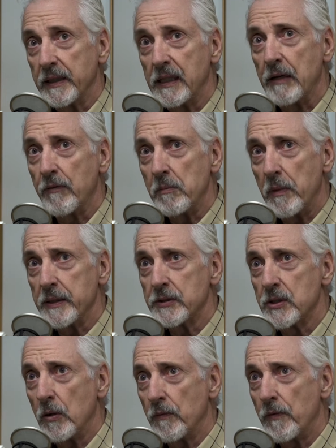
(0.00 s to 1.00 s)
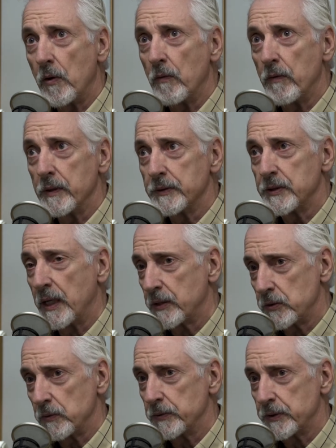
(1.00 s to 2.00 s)
given myself over to
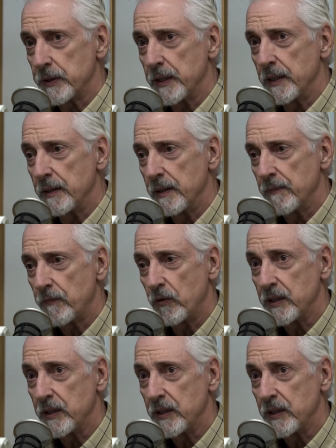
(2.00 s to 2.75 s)
sexual sin for